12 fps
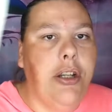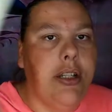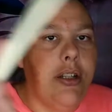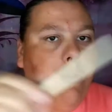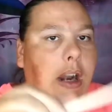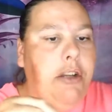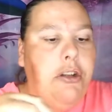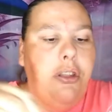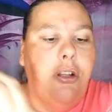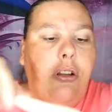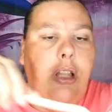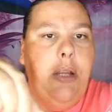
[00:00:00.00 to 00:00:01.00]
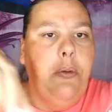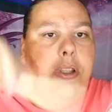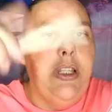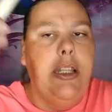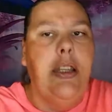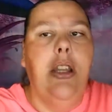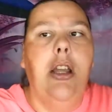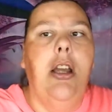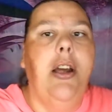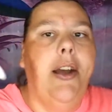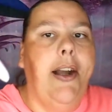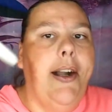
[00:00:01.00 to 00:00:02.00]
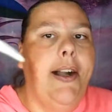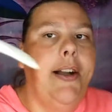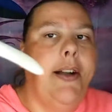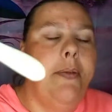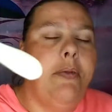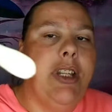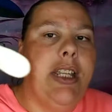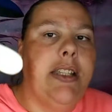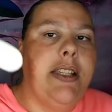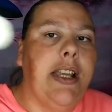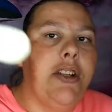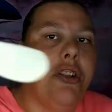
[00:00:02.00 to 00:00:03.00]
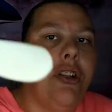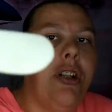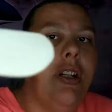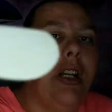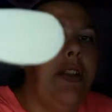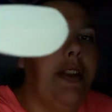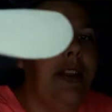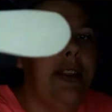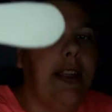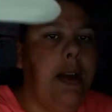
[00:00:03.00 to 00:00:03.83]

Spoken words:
scratch in the clay with it to get texture, and then it's got